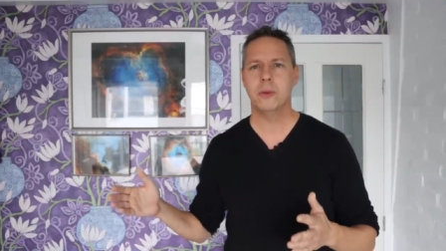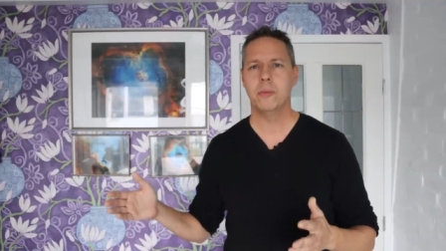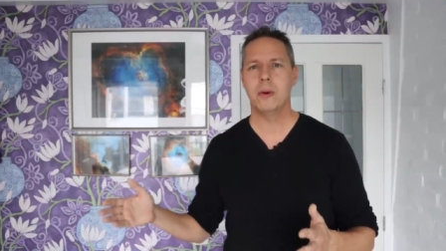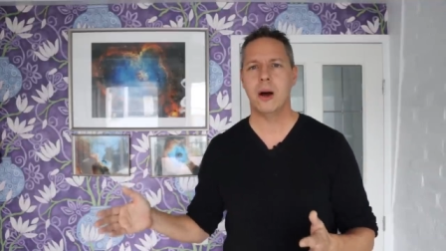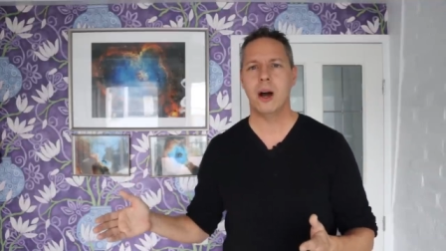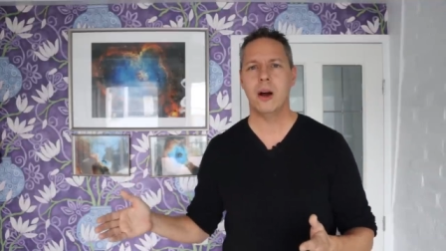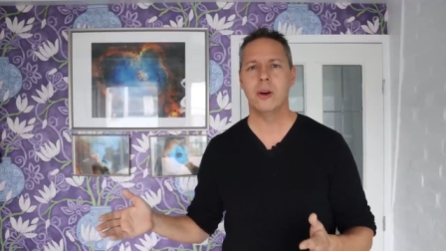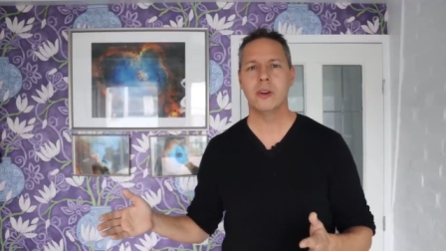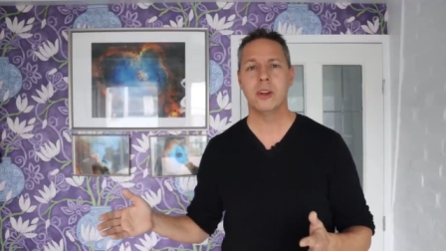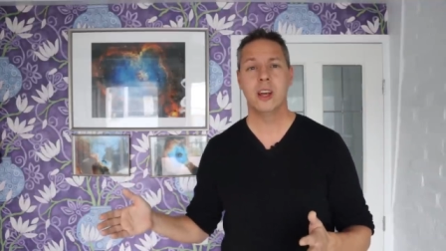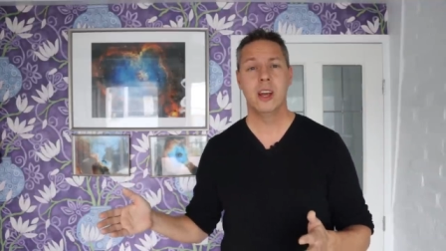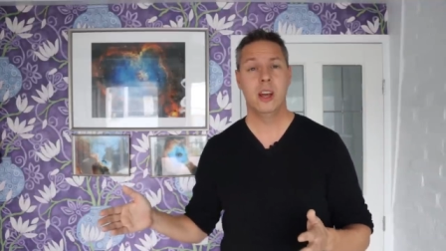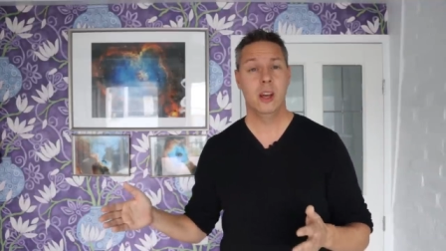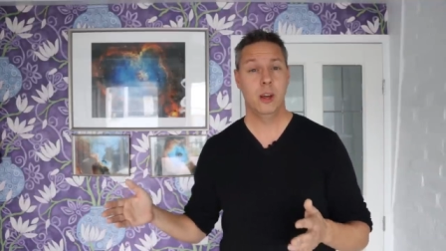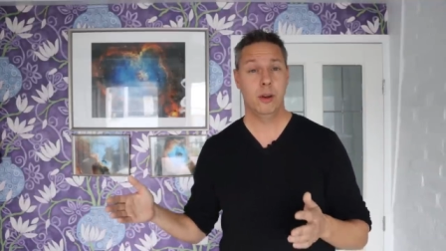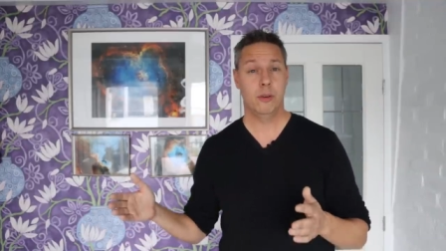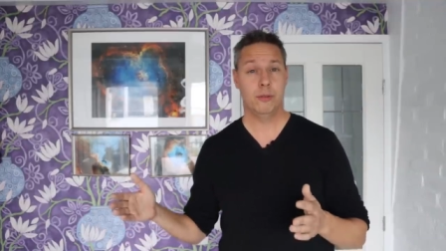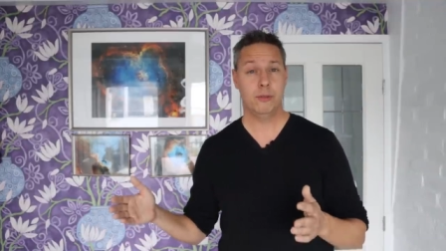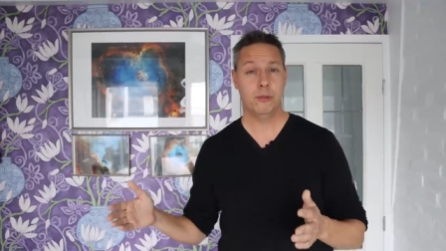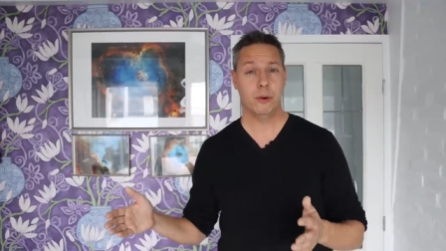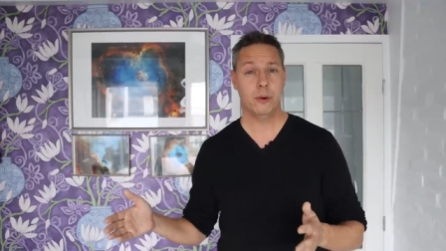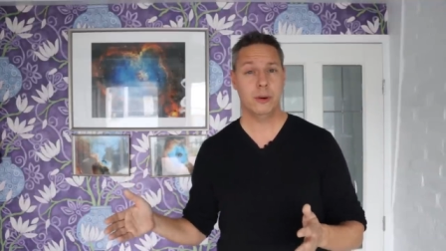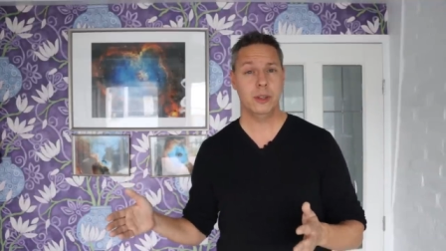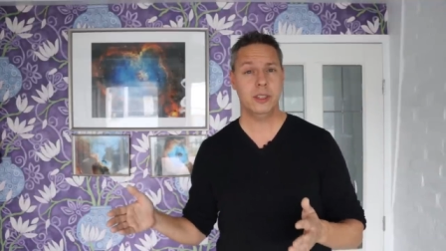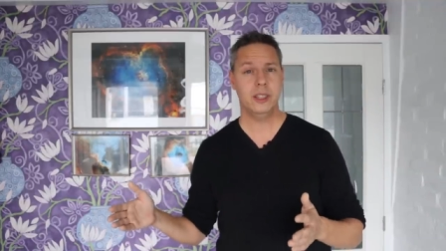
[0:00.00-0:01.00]
about
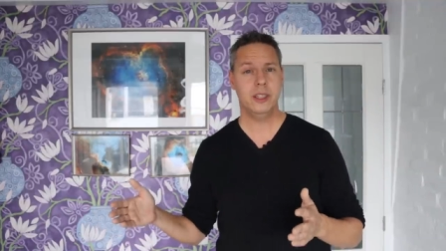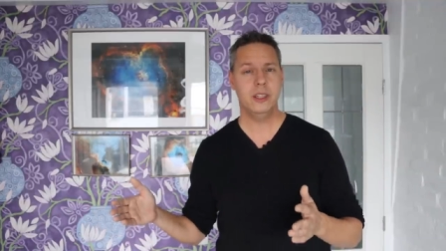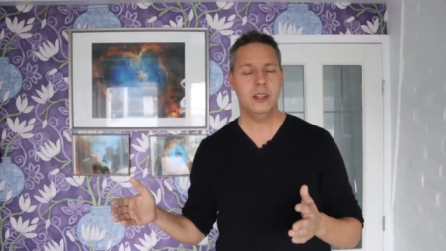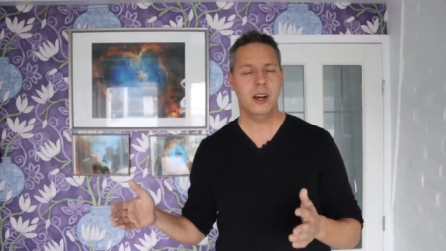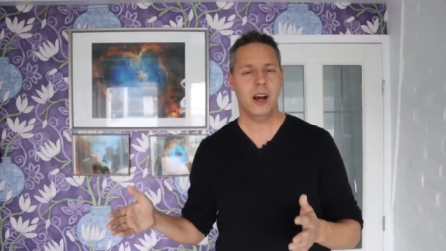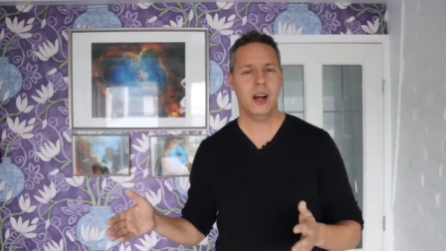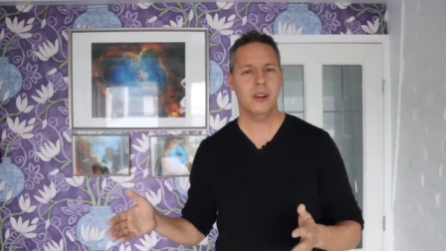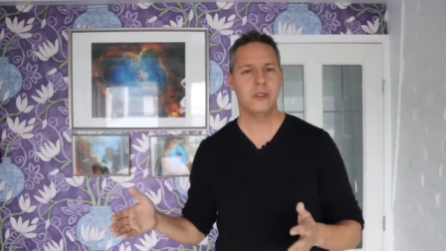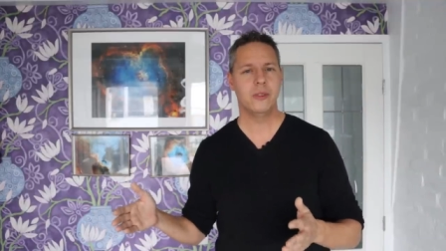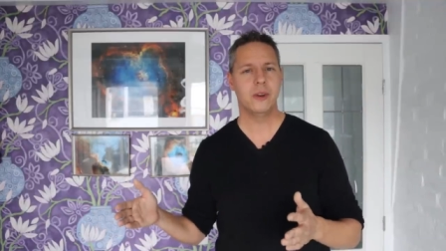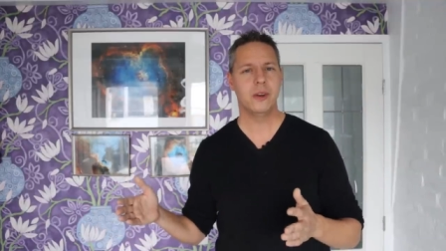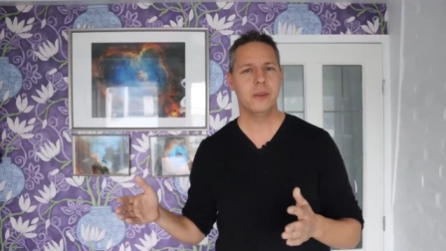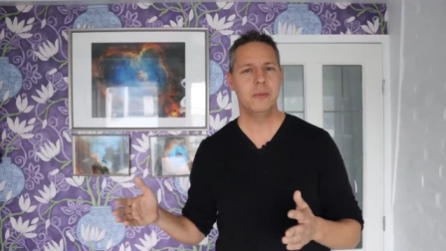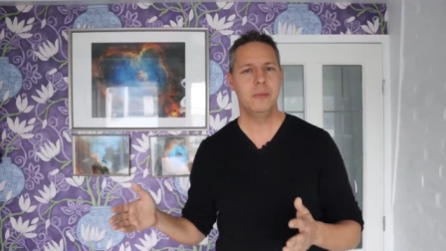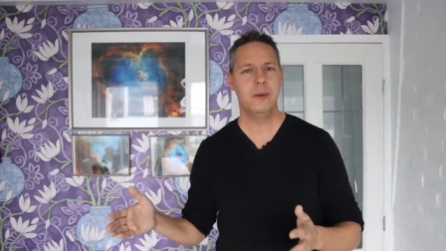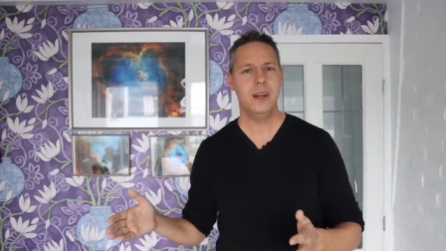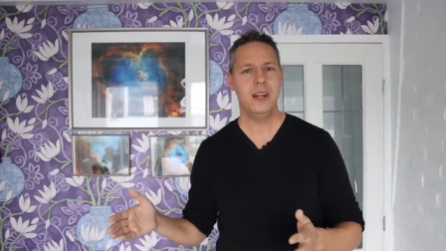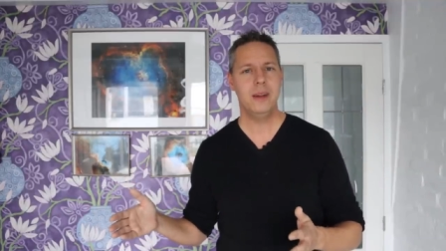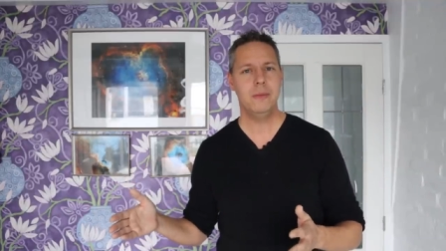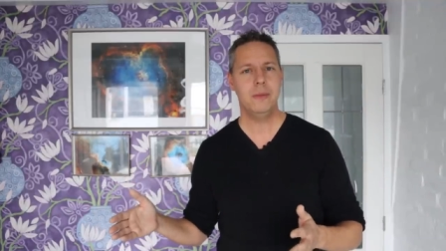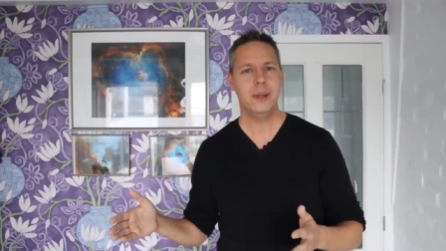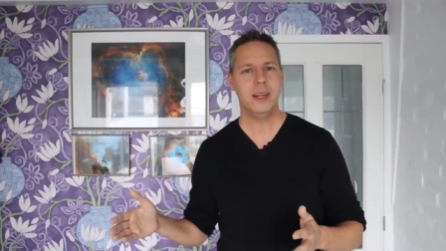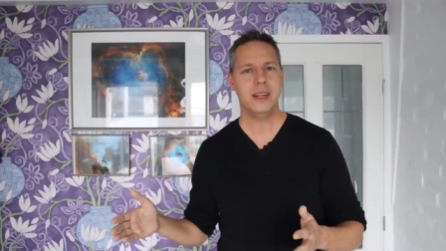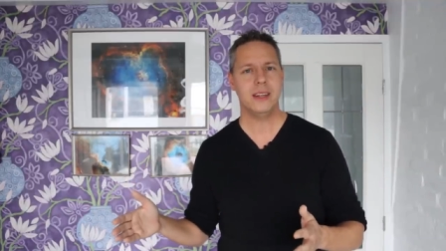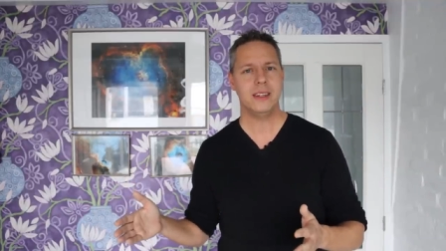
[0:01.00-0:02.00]
1400
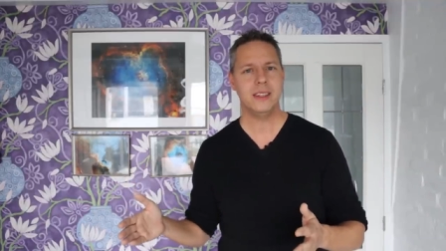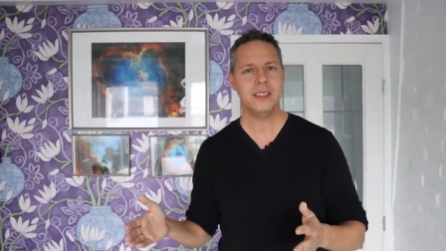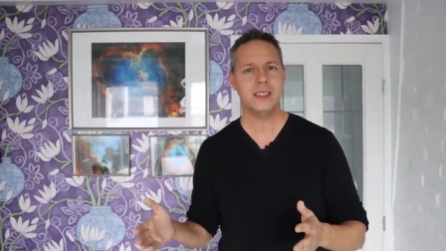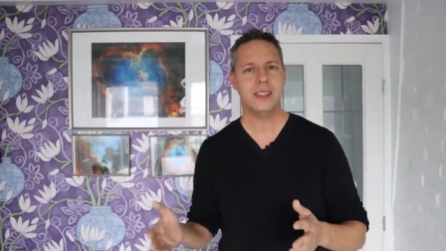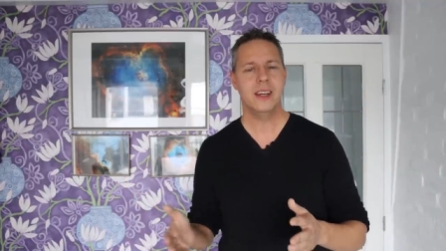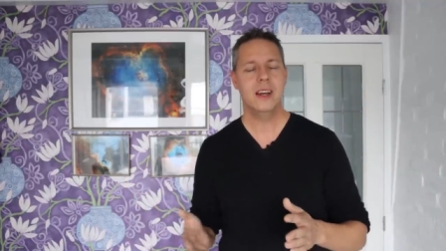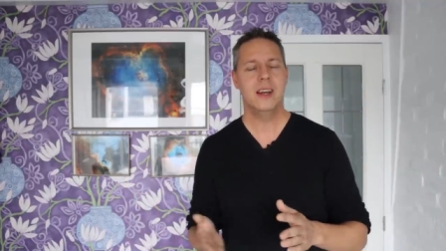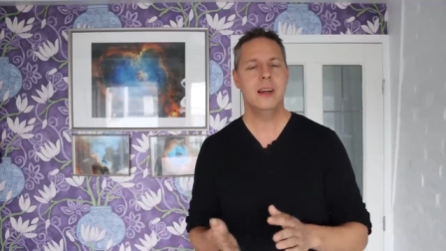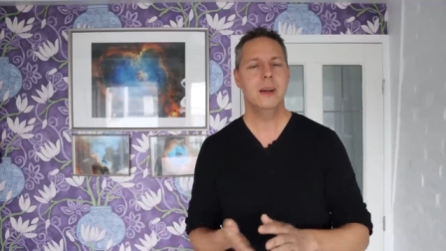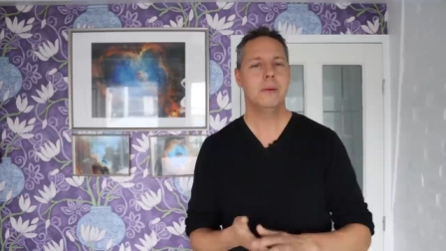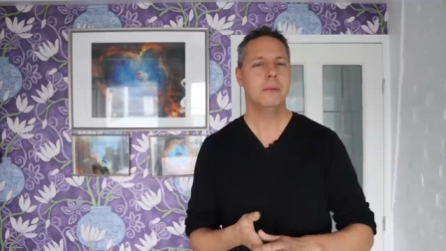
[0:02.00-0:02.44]
millimeters,